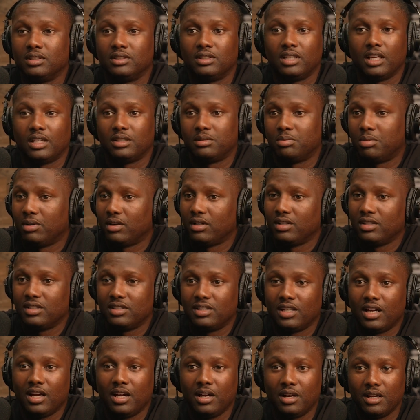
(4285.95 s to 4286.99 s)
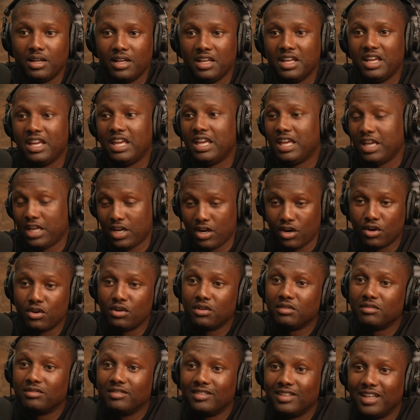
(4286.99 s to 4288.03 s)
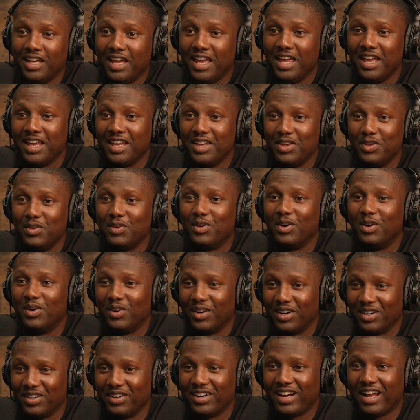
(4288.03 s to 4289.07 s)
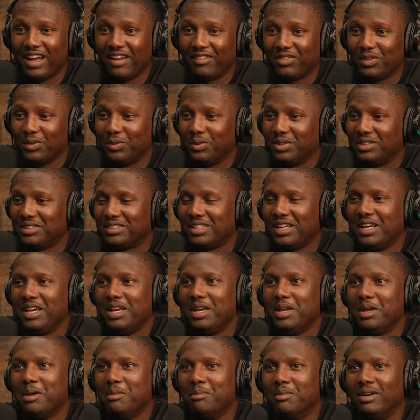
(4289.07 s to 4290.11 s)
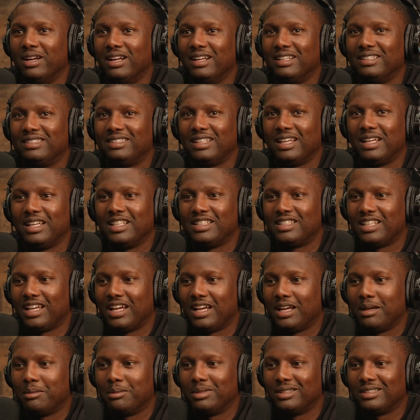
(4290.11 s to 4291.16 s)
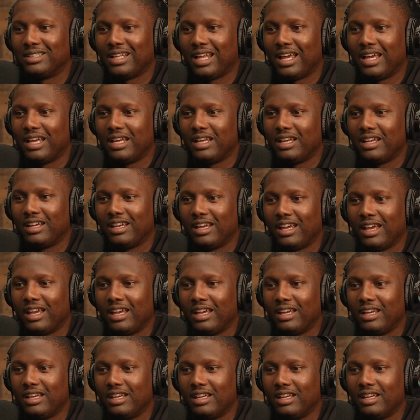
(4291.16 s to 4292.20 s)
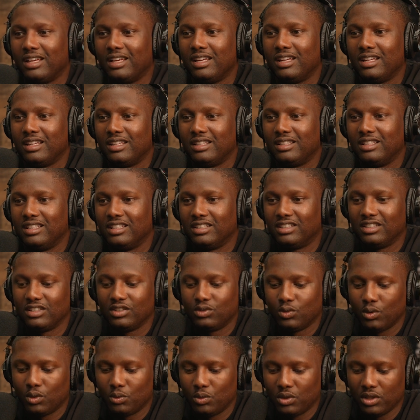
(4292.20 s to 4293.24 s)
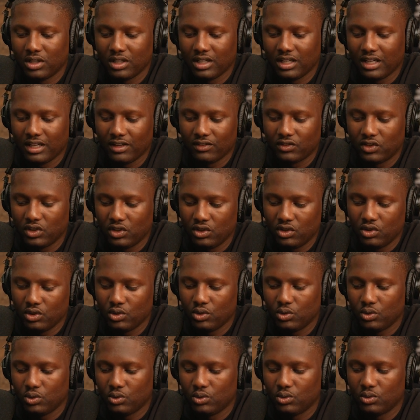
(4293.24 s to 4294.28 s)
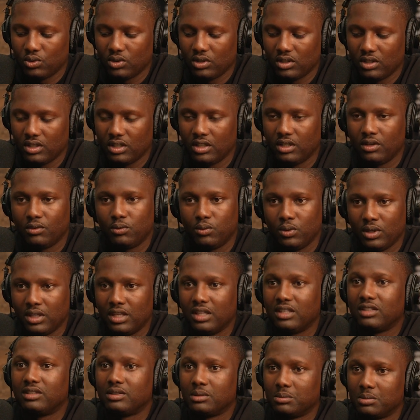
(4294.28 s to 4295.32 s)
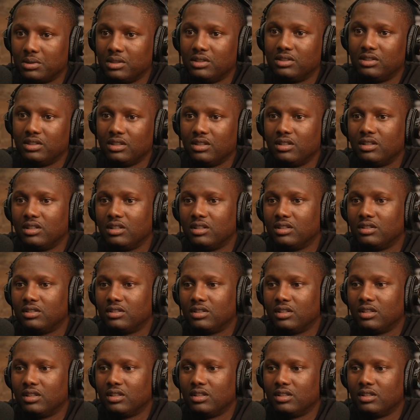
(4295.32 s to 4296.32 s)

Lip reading: That's a part of your job. It hurt. You gonna hurt afterwards, but at the same time, it's like, hey, this is what we're gonna have to do if we get something serious.